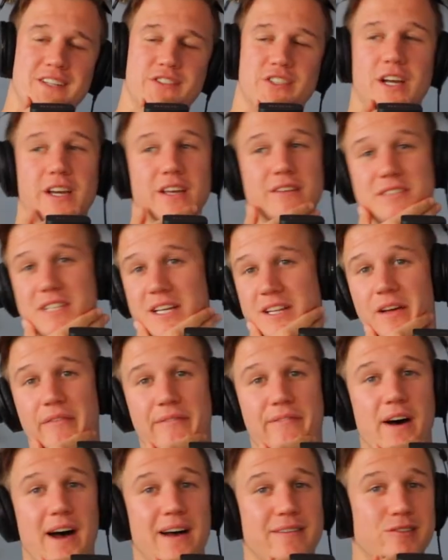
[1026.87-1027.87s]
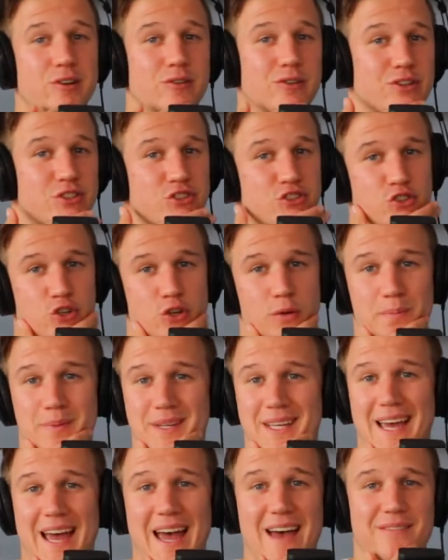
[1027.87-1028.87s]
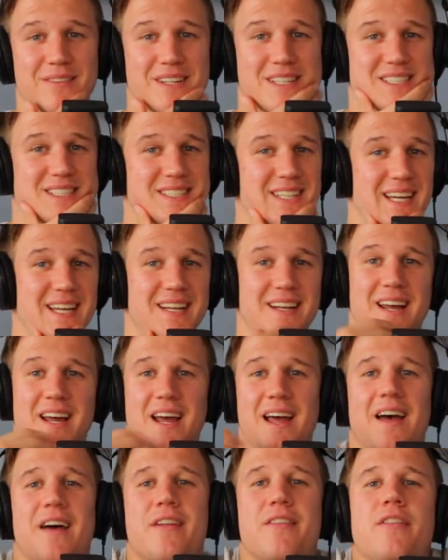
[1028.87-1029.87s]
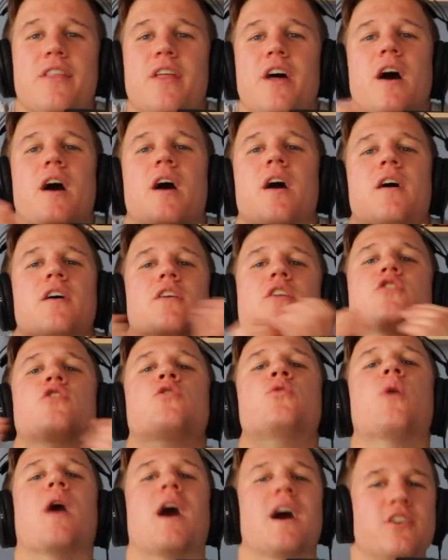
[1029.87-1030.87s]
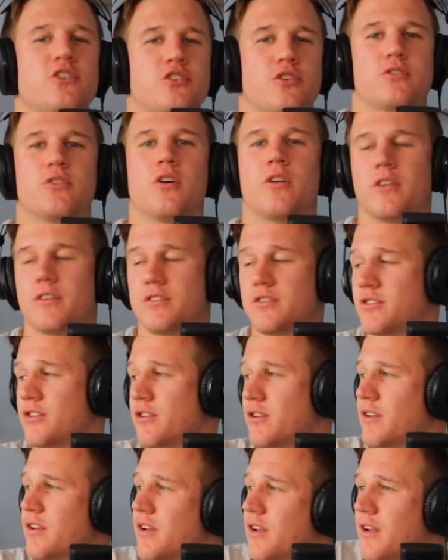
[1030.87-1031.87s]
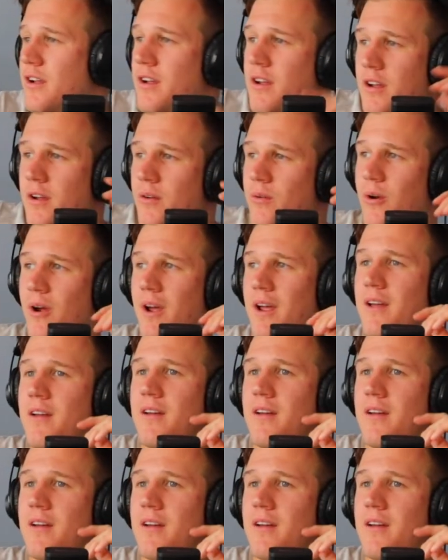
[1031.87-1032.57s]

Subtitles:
Now, you've seen the $5 suit, but you haven't seen the $200 suit, right?